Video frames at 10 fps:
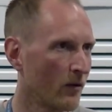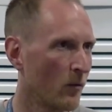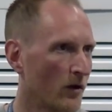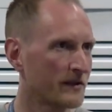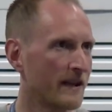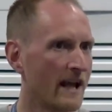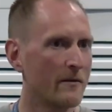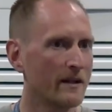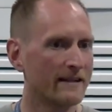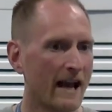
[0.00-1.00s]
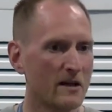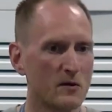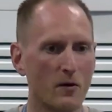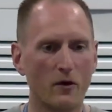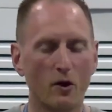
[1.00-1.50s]
whilst the enemy
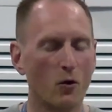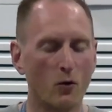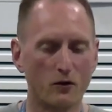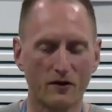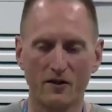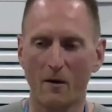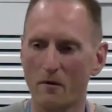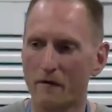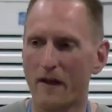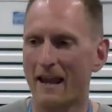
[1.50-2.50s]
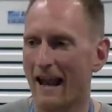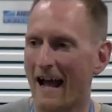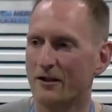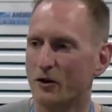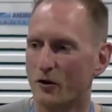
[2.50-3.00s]
tanks were on the lawn, some of their
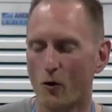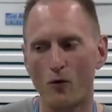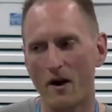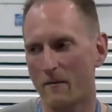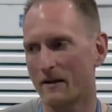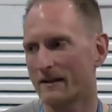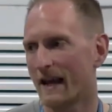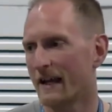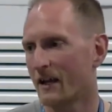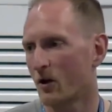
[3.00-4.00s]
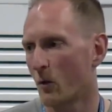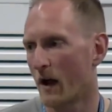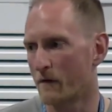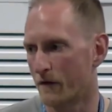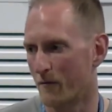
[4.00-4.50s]
land had already been taken
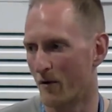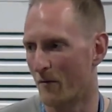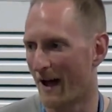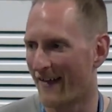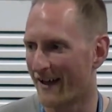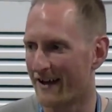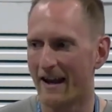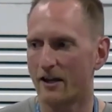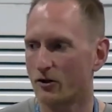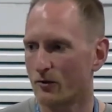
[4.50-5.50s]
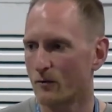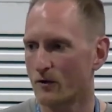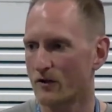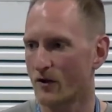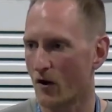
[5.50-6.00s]
away from them, and their nation
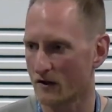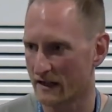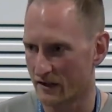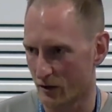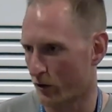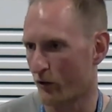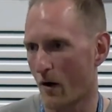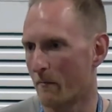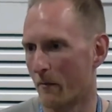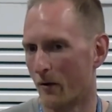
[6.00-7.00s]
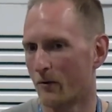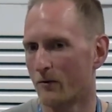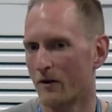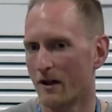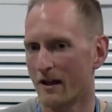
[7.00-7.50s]
was starting to crumble.